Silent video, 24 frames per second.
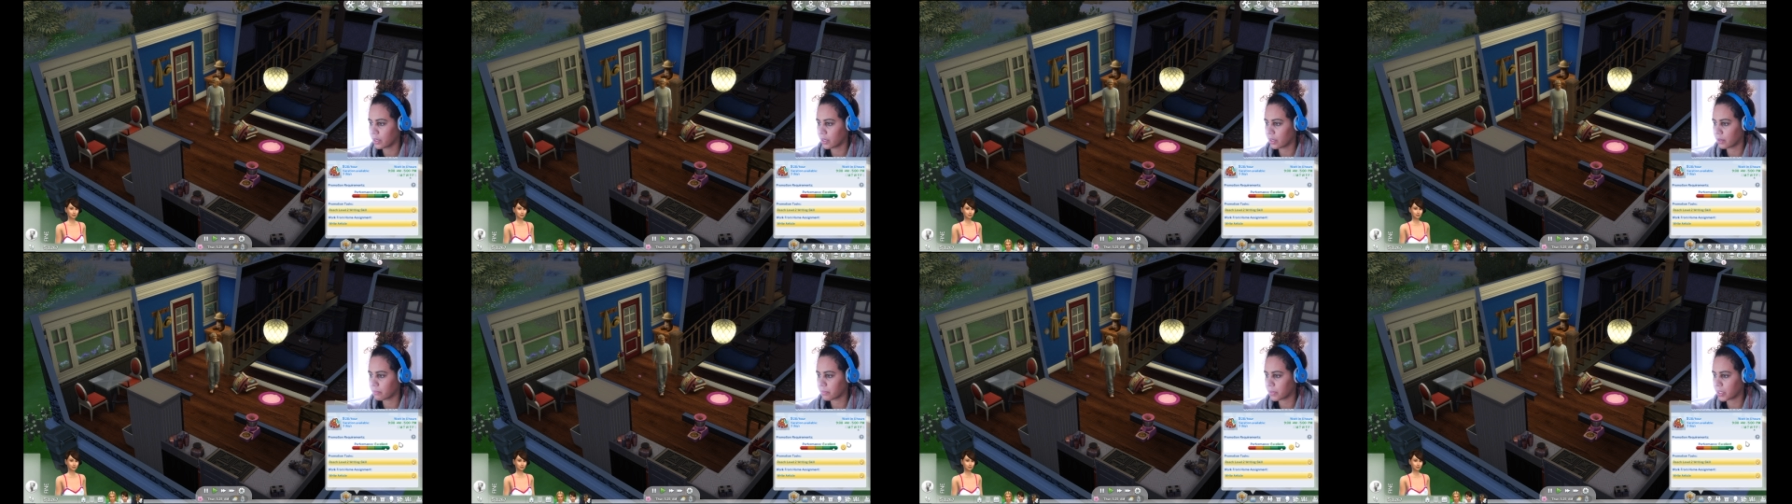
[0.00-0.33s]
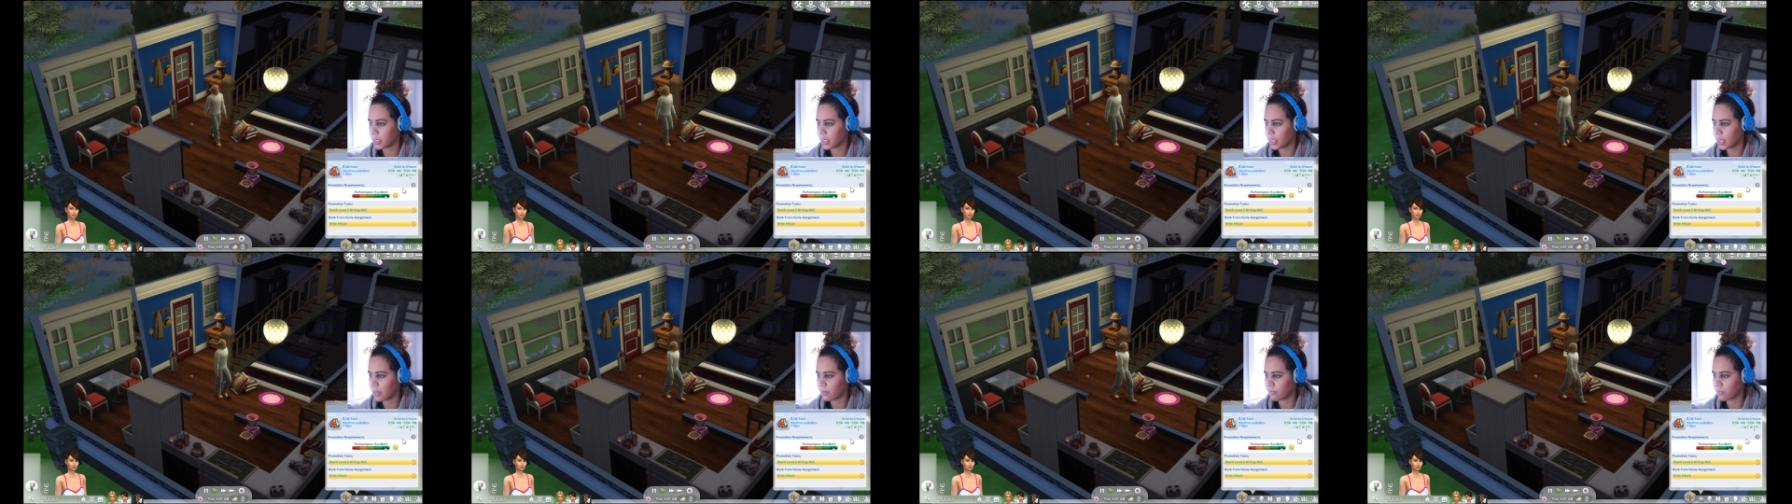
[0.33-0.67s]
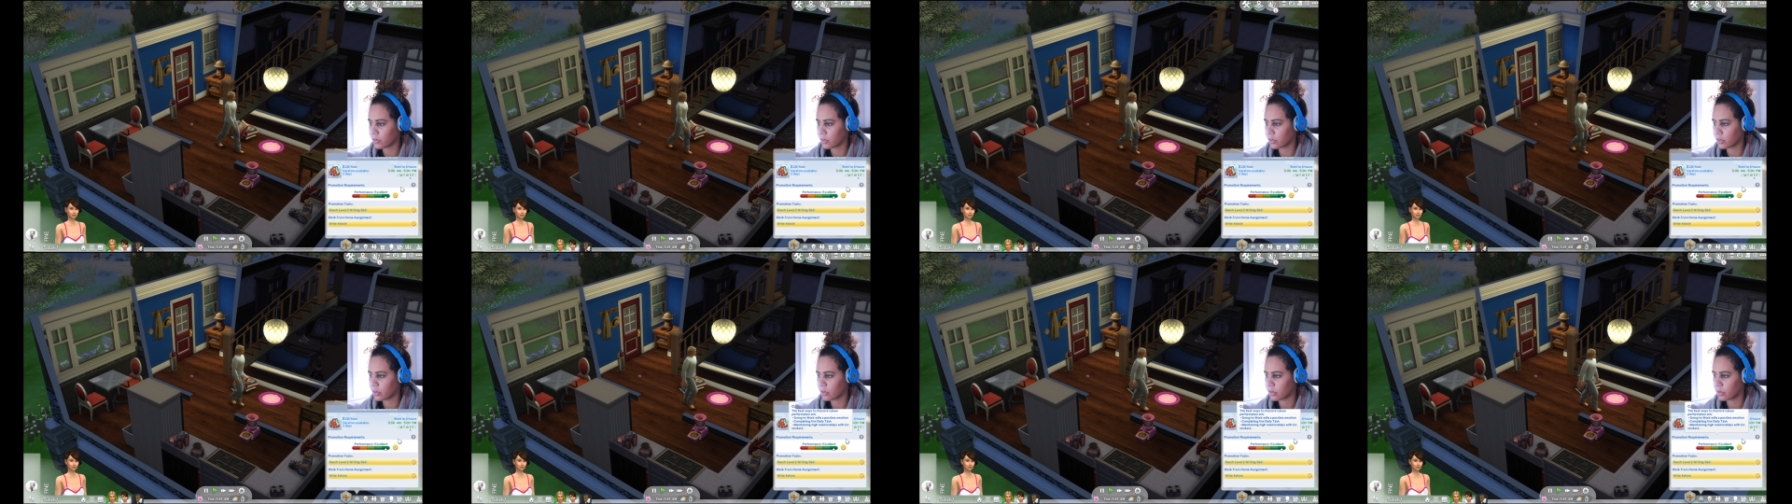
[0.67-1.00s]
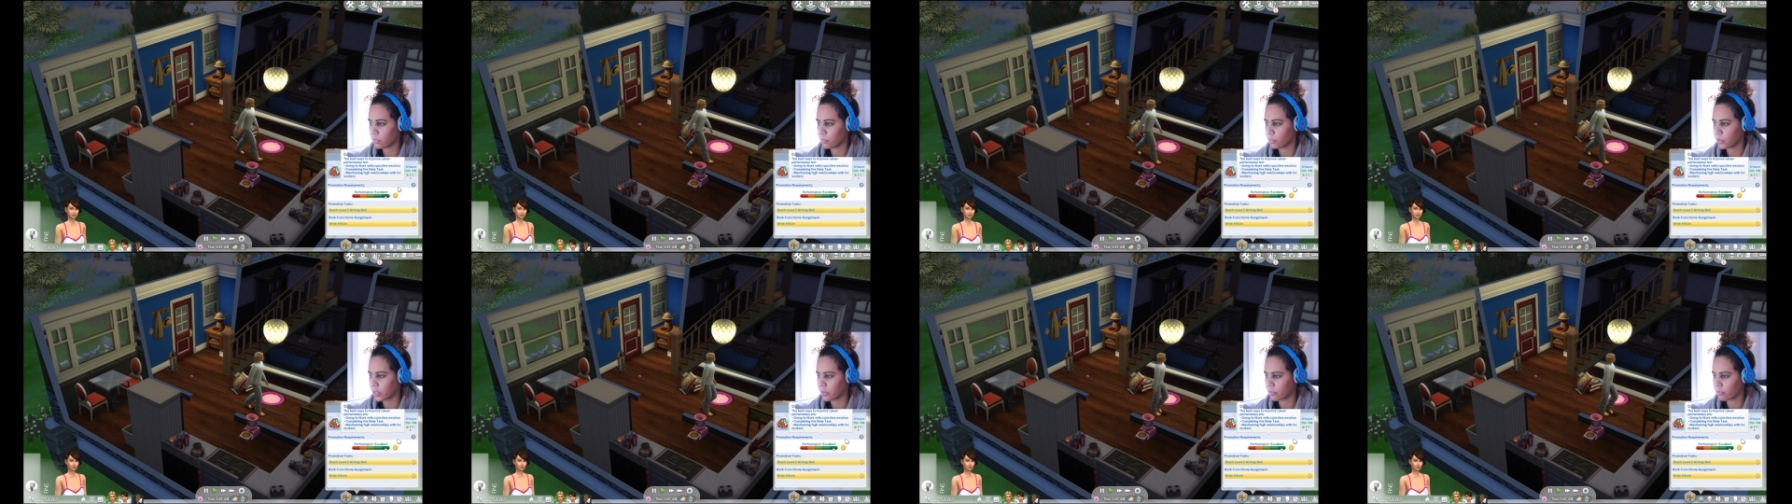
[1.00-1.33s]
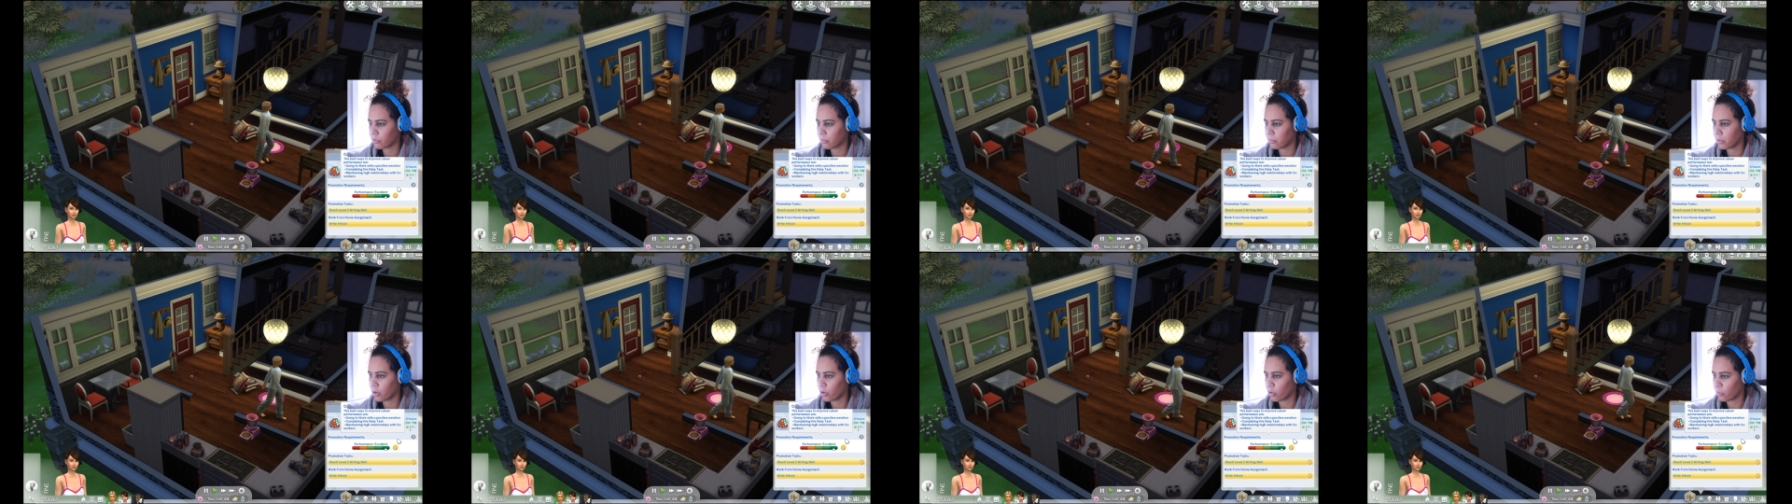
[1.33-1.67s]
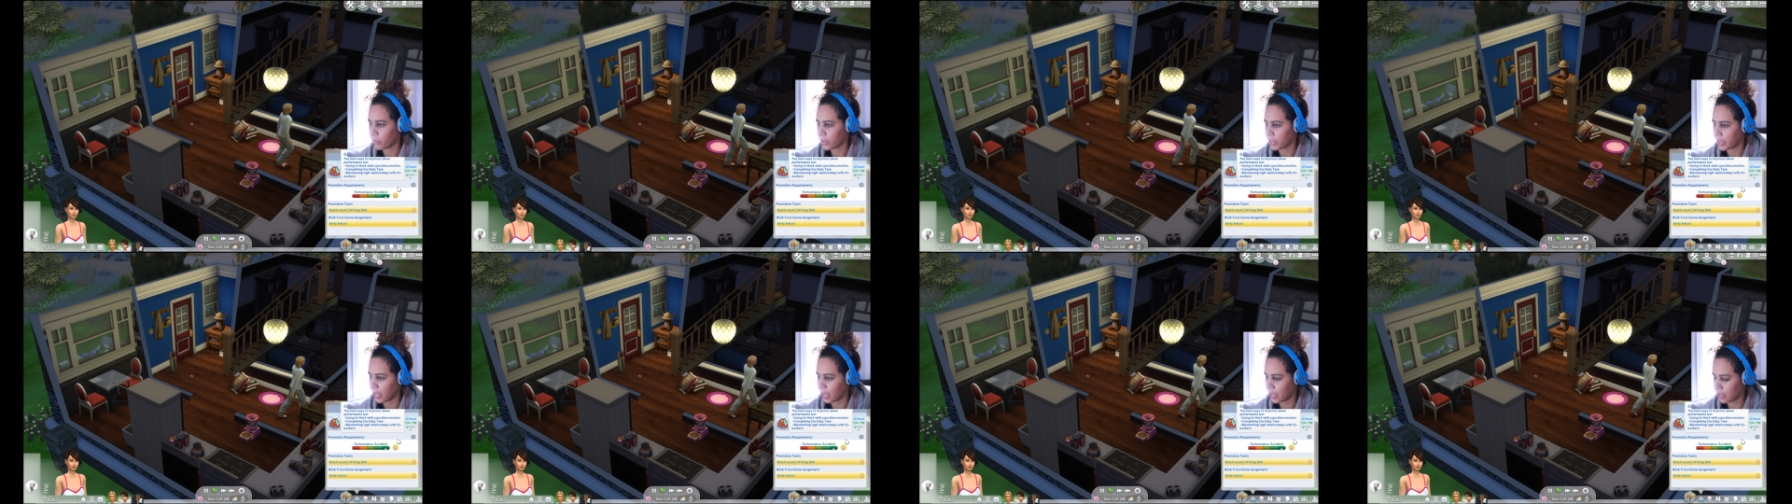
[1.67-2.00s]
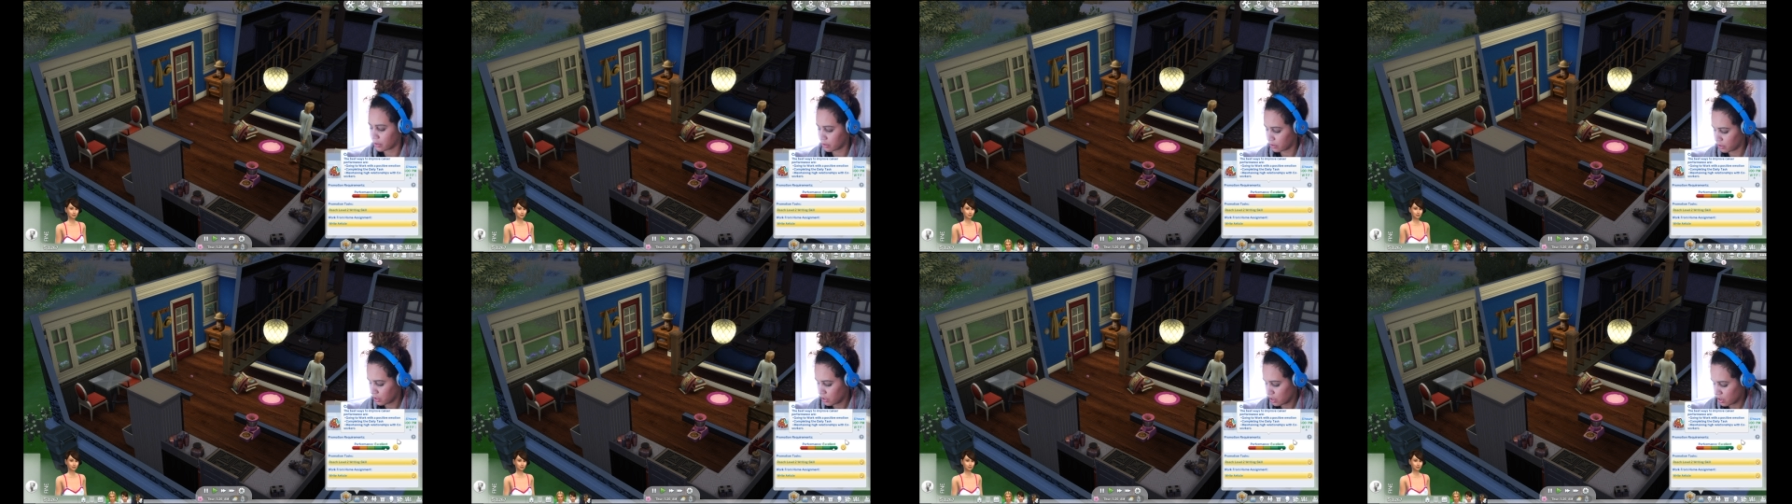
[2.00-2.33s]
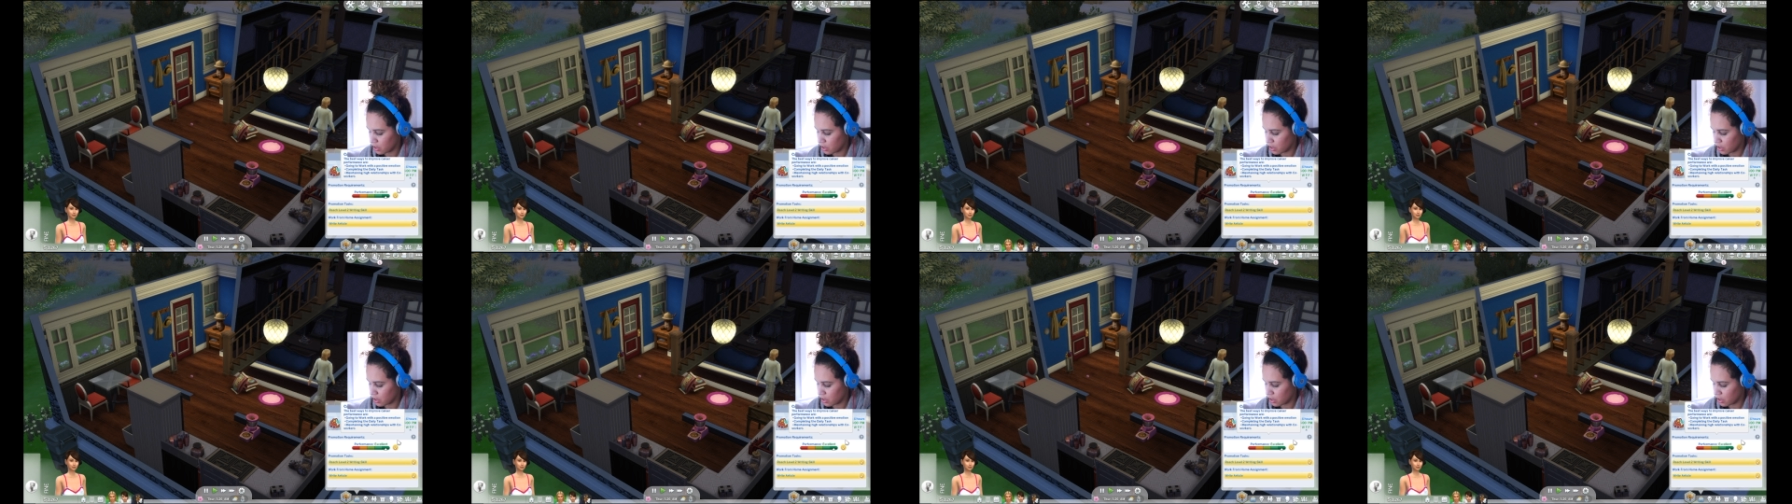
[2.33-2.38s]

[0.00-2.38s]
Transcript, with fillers: I'm gonna have her work from home again